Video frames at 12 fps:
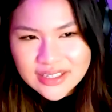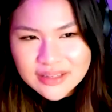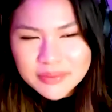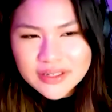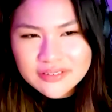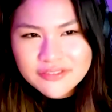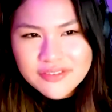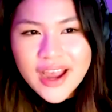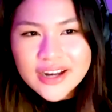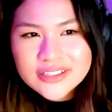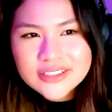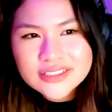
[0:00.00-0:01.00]
about
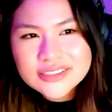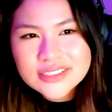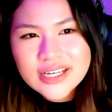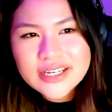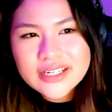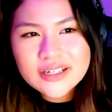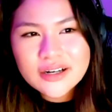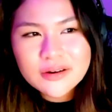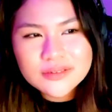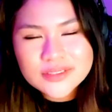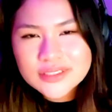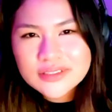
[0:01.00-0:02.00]
factors like,
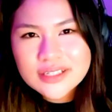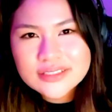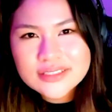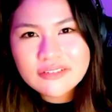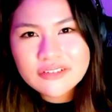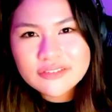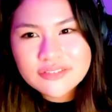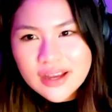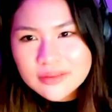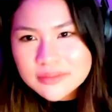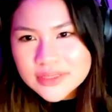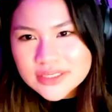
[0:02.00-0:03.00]
do you guys have a
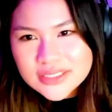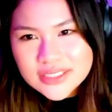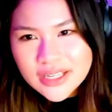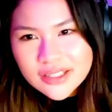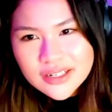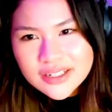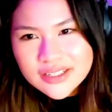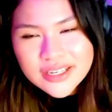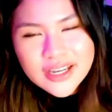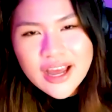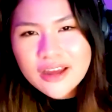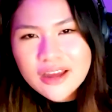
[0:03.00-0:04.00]
family together?
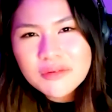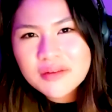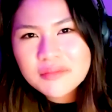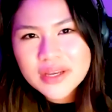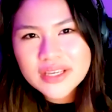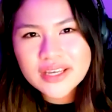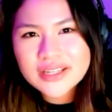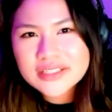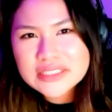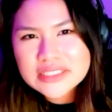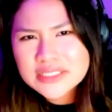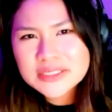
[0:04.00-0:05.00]
Like, I don't want my
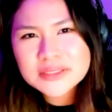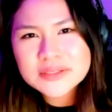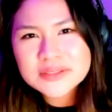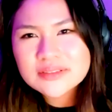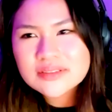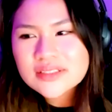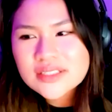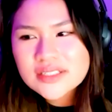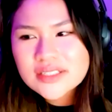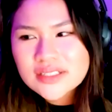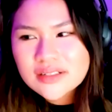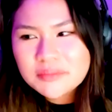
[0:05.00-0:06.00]
kids to
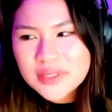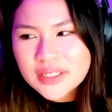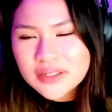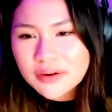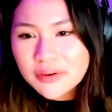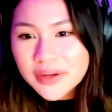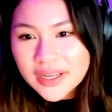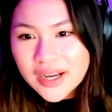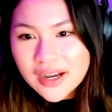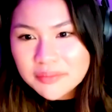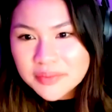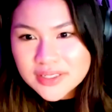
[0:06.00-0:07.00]
be growing
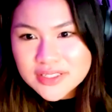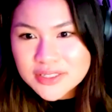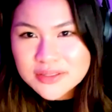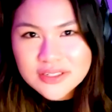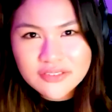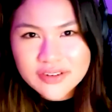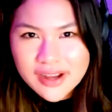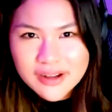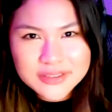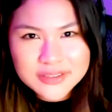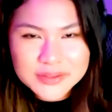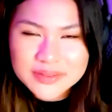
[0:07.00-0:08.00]
up in two different
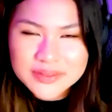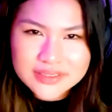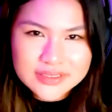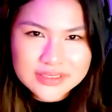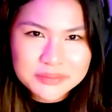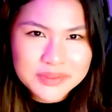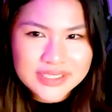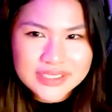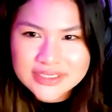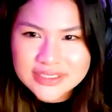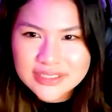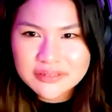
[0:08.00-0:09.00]
households,
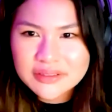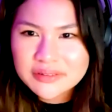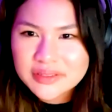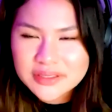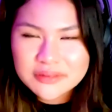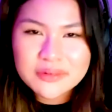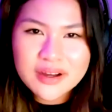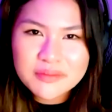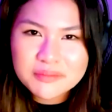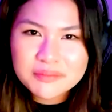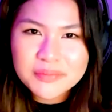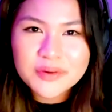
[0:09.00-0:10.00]
because you
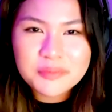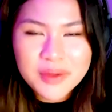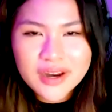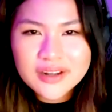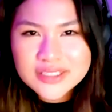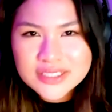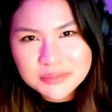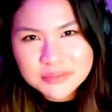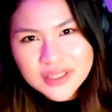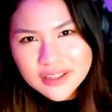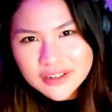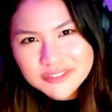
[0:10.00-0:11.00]
want both parents to
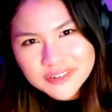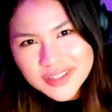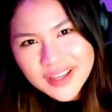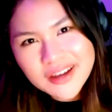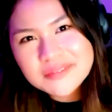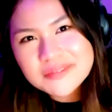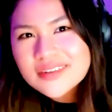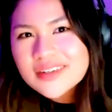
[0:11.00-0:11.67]
be there for them.